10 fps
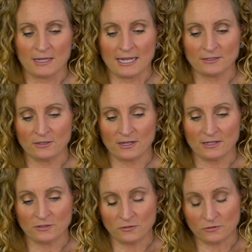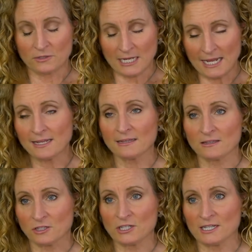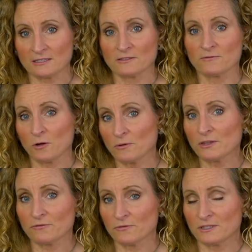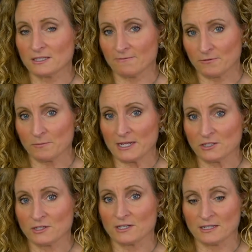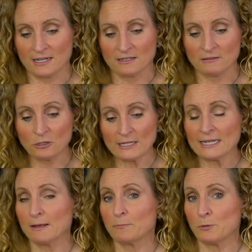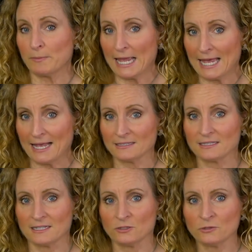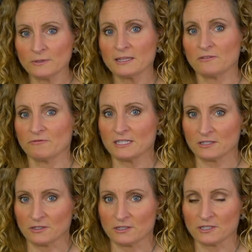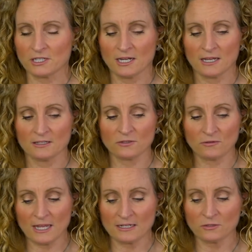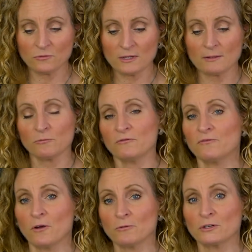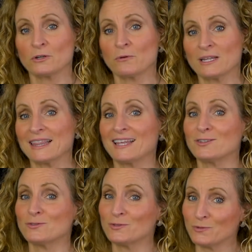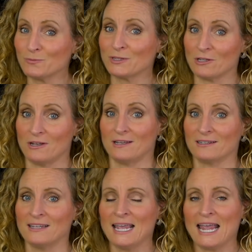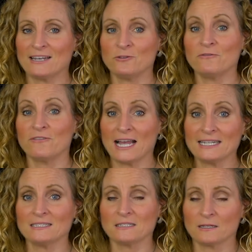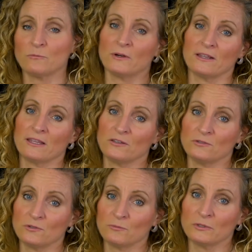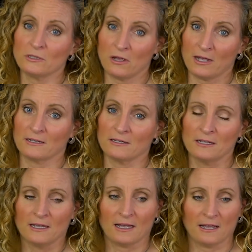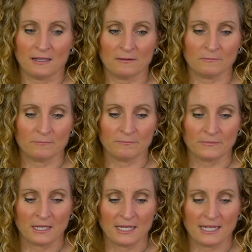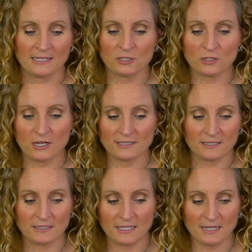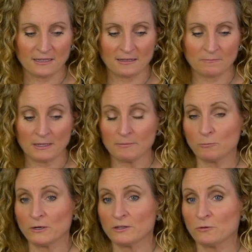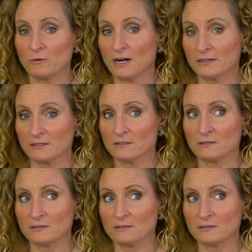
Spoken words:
and you're taking the chance of going through this information and looking up your past and doing the research so that you can move forward knowing that you do belong and you find somewhere that you do belong. And it's not to say that maybe where you are